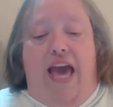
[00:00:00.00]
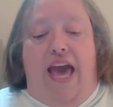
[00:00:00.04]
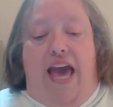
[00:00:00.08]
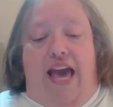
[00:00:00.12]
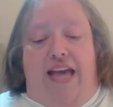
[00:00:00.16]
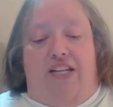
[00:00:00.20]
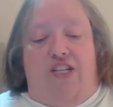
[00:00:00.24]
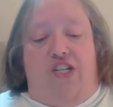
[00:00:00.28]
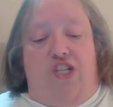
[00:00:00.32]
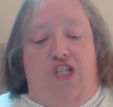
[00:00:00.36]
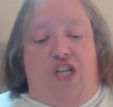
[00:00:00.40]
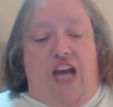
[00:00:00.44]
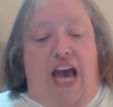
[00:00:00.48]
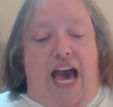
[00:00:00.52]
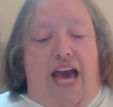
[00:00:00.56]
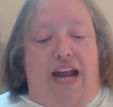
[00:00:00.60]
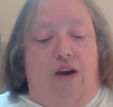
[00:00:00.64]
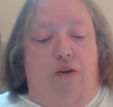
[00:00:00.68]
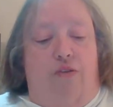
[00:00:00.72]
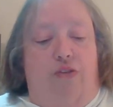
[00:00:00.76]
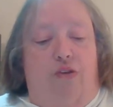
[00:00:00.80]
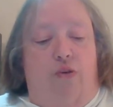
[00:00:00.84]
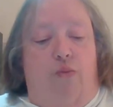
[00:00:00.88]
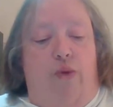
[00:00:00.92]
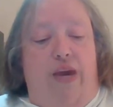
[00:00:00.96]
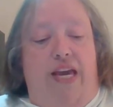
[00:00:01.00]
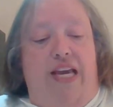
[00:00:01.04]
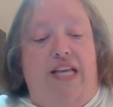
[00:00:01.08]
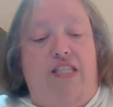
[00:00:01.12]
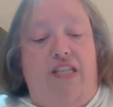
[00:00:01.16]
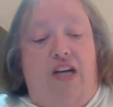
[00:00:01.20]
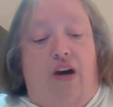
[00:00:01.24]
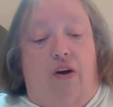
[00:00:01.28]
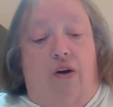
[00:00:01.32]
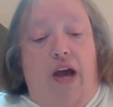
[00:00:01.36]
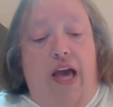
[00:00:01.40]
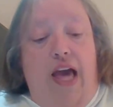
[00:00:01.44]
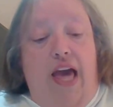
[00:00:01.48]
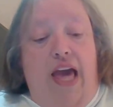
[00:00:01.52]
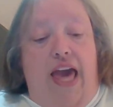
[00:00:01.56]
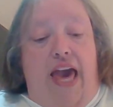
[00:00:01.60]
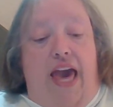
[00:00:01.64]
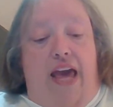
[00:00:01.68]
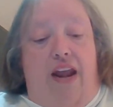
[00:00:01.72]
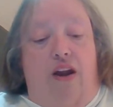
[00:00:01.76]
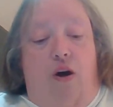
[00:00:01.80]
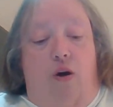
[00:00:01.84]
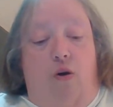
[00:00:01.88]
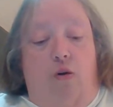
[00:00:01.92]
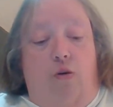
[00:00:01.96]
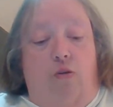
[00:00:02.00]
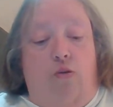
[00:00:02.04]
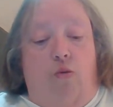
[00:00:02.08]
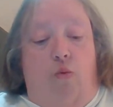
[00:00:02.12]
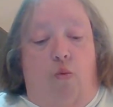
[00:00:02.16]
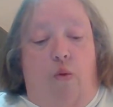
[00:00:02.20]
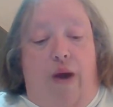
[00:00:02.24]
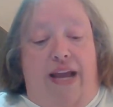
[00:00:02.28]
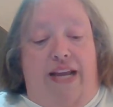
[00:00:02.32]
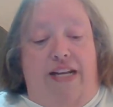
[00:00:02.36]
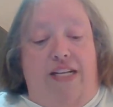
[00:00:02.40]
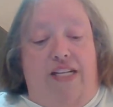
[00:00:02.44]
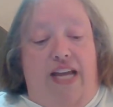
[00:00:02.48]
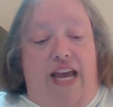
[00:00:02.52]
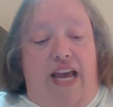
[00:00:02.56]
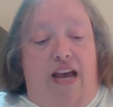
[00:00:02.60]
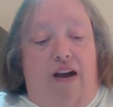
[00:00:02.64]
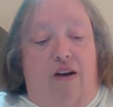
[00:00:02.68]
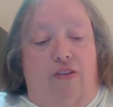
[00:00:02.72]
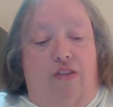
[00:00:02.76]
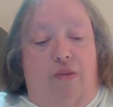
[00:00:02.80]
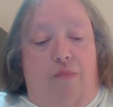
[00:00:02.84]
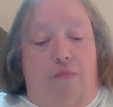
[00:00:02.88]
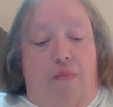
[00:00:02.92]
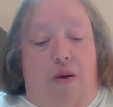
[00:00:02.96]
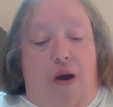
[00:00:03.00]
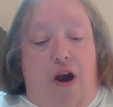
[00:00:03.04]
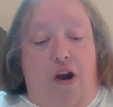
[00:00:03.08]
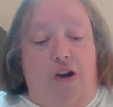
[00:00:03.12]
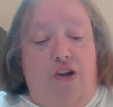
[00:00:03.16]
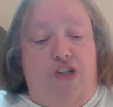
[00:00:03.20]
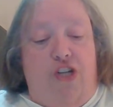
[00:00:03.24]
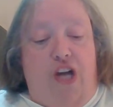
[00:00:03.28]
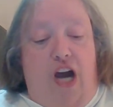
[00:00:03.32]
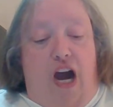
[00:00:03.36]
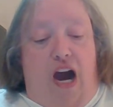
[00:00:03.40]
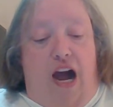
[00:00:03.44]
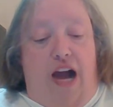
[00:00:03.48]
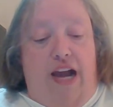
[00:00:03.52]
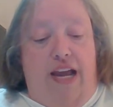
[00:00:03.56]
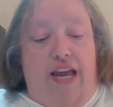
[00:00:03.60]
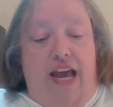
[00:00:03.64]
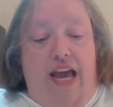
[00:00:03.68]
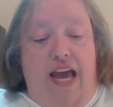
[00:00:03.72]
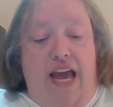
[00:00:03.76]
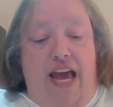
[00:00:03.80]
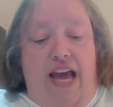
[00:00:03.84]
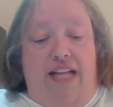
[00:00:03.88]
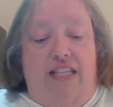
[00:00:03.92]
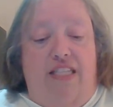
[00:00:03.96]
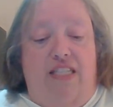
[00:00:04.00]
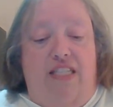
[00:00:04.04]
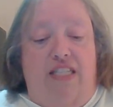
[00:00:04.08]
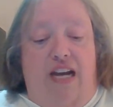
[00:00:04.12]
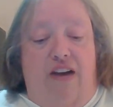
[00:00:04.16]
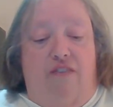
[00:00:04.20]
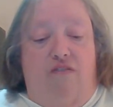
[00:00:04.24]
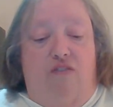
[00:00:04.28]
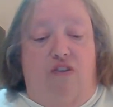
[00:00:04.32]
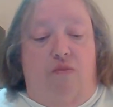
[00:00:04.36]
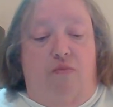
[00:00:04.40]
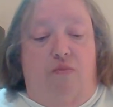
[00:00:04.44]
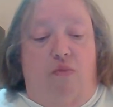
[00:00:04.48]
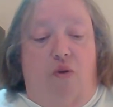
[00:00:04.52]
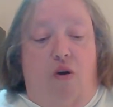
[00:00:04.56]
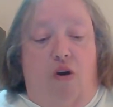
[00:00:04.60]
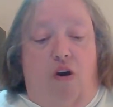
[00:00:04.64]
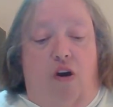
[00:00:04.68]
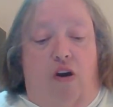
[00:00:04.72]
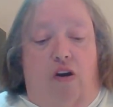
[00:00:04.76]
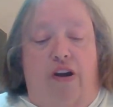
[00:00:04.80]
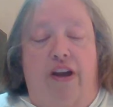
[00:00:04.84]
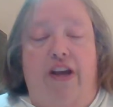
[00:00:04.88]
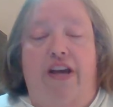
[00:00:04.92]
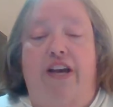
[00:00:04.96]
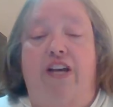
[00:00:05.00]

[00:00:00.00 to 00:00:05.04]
and Shadow the Weasel and Old Whitetail the Marsh Hawk and several more,